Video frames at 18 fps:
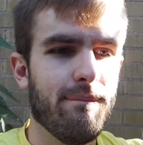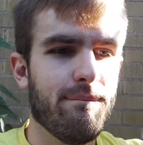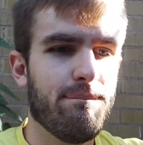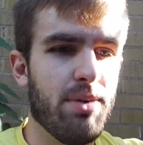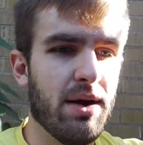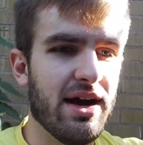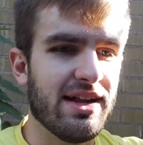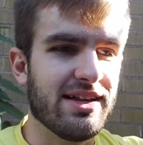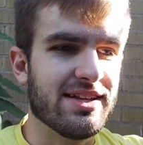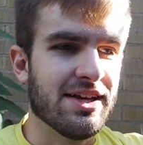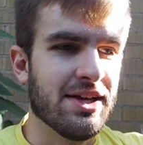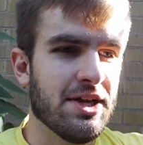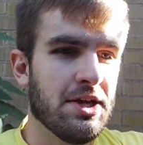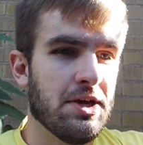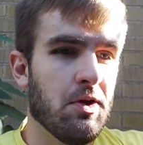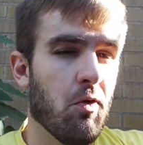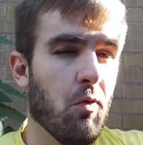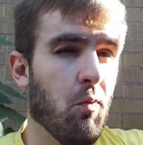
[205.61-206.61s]
But
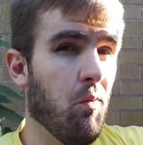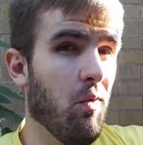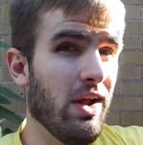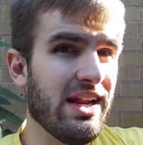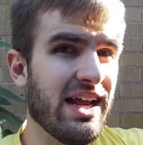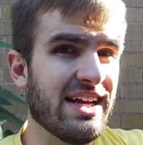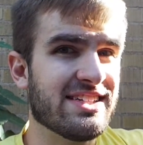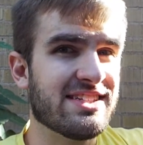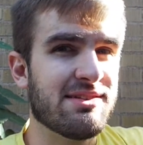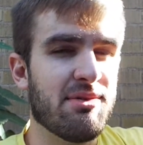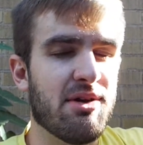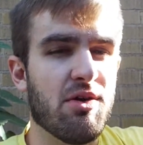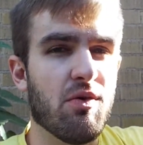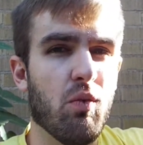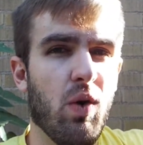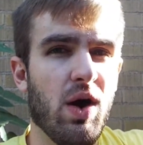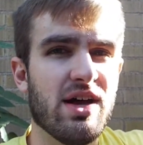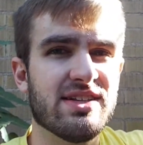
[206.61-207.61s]
one
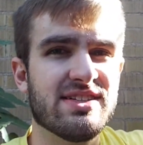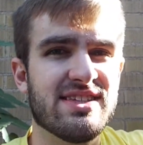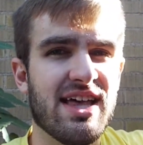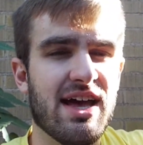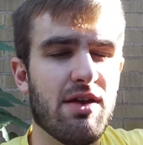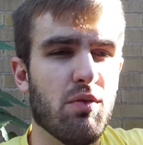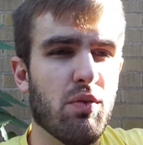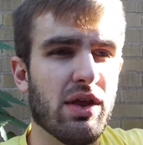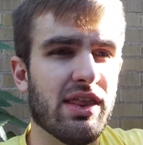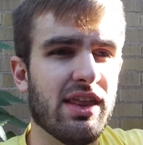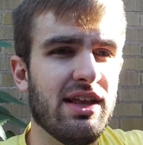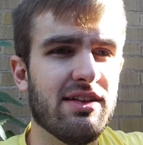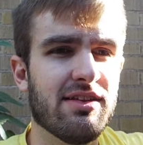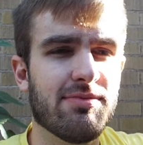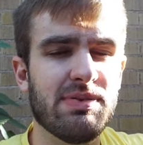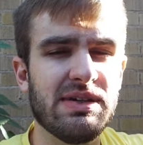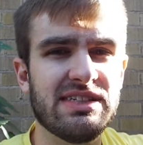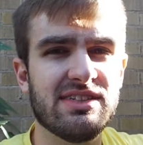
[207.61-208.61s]
estimate was that within
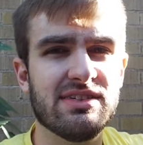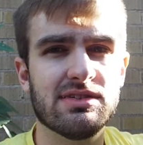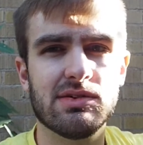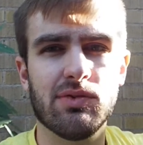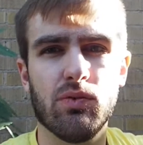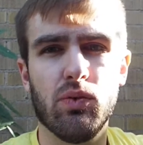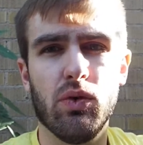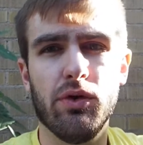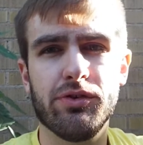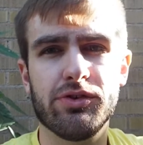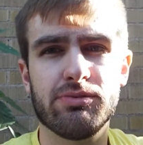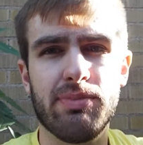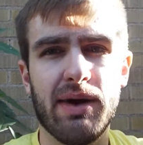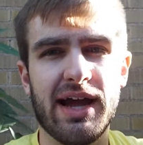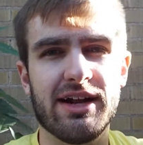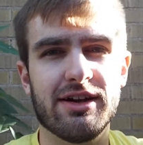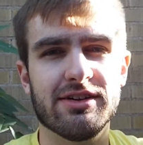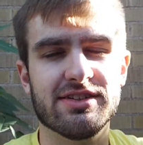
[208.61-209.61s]
species of wolf
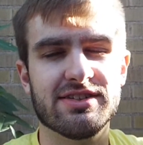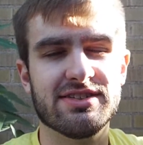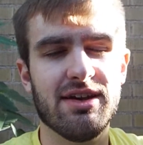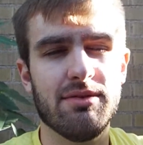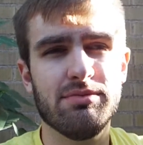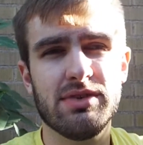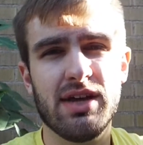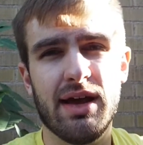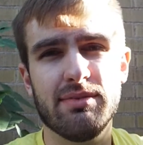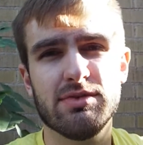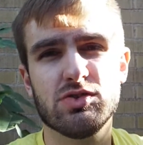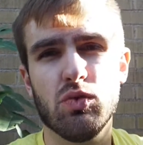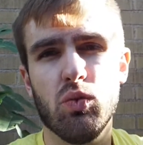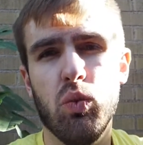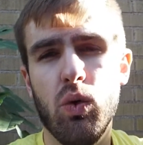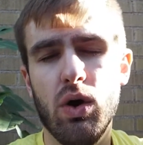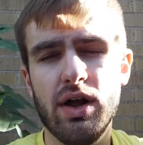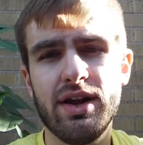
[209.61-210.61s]
spiders, sometimes
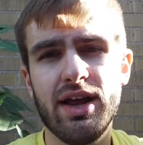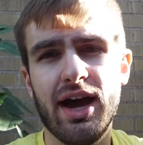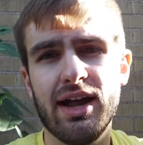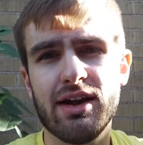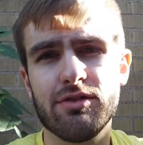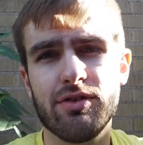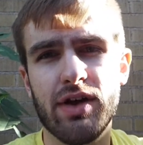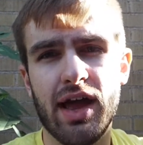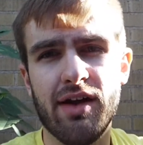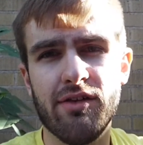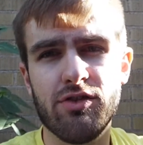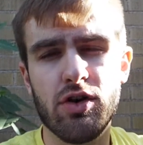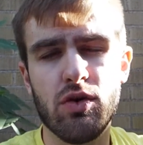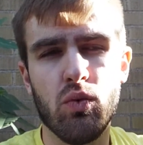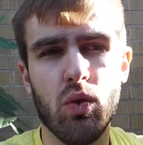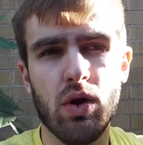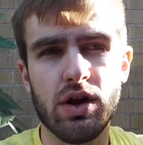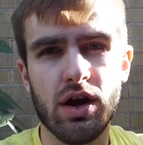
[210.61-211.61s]
1 out of every
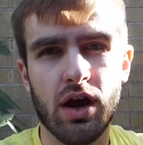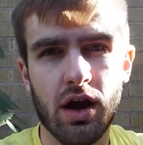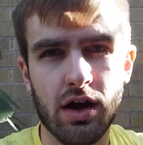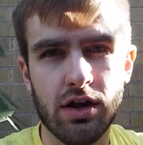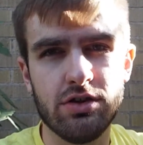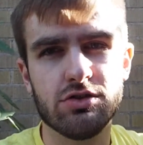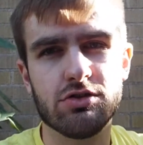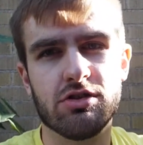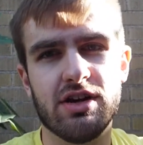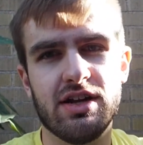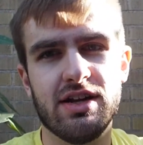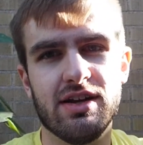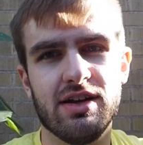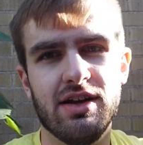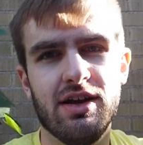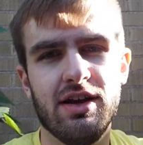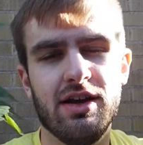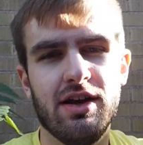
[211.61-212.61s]
100
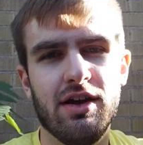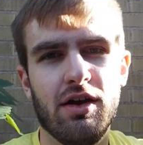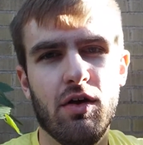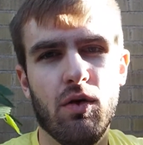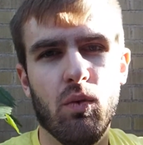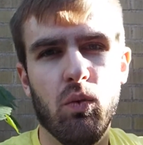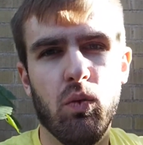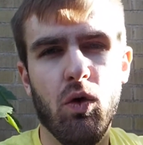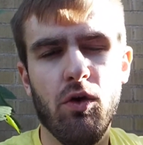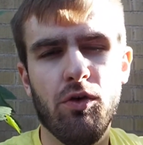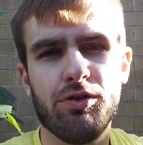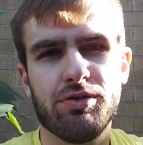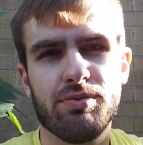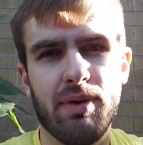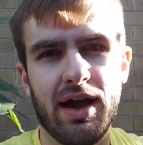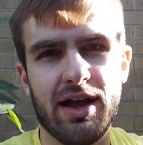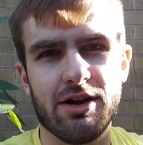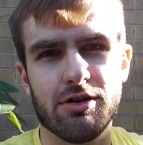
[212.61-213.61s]
wolf
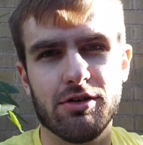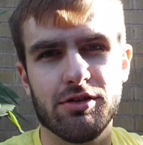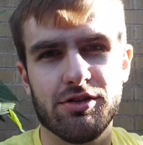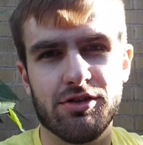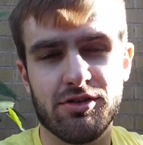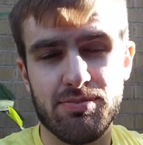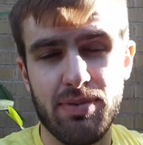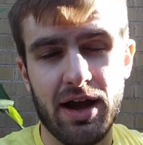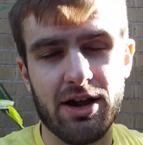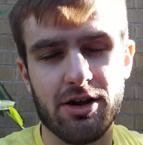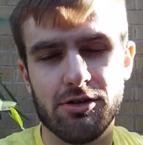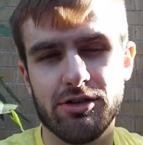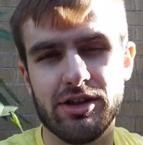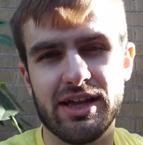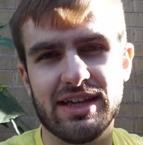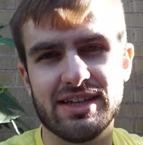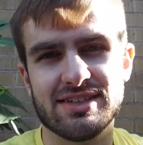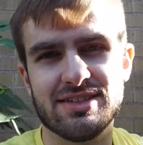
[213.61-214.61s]

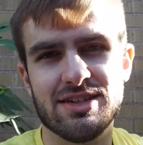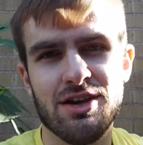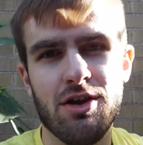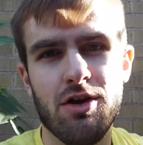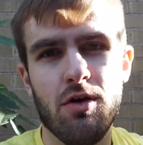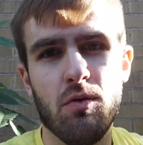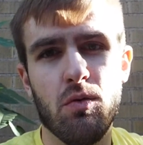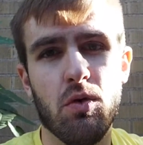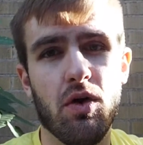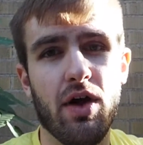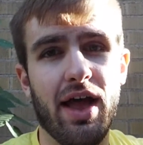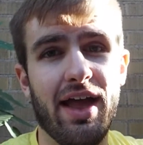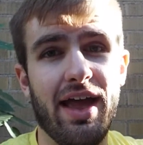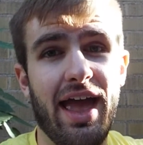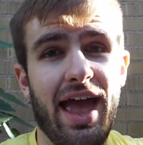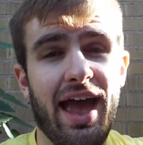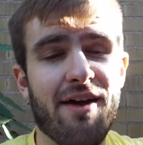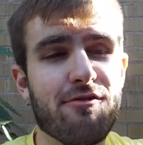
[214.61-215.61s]
spiderlings will
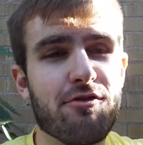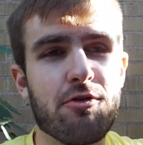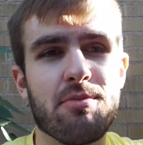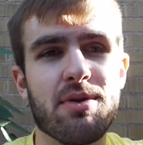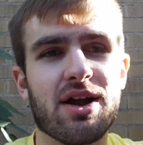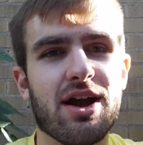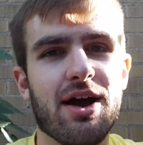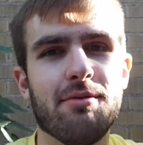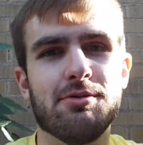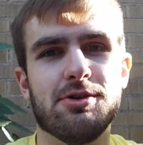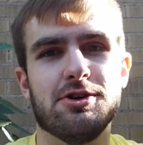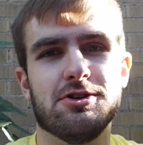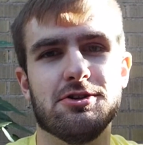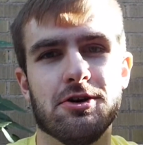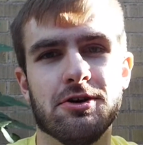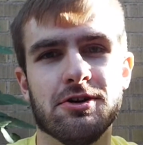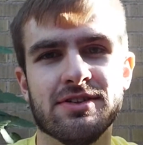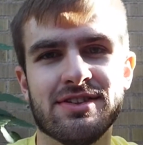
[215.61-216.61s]
ever become an
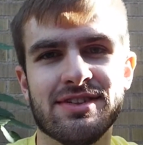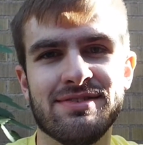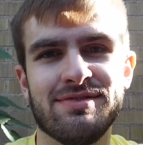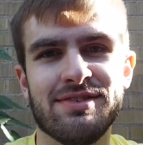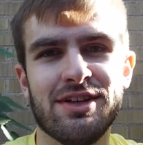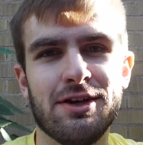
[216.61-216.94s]
adult.